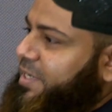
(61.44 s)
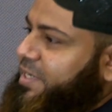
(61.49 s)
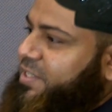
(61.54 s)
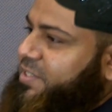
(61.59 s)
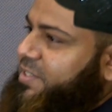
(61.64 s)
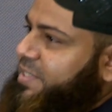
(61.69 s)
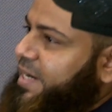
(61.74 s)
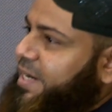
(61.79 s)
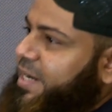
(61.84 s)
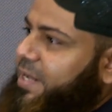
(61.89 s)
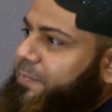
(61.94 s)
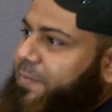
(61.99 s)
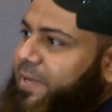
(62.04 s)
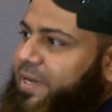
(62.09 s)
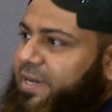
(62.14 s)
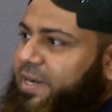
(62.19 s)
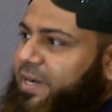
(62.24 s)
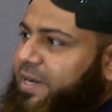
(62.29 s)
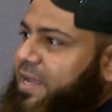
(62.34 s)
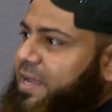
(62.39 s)
it is sending
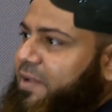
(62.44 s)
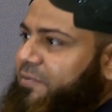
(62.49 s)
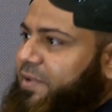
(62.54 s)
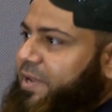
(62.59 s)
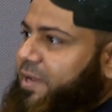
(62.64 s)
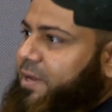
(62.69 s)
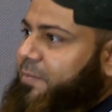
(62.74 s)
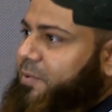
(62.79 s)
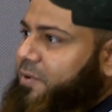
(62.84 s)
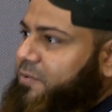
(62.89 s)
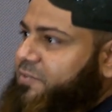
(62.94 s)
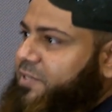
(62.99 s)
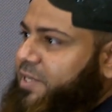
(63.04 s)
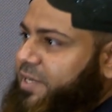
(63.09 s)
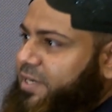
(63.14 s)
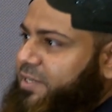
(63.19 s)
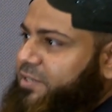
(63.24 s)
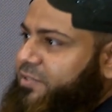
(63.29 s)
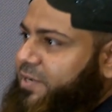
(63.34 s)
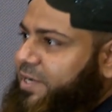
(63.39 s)
ping data every couple of
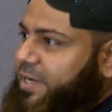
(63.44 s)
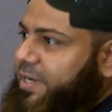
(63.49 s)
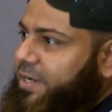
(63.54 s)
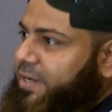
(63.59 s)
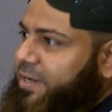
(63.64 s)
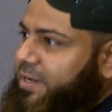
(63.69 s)
seconds, right?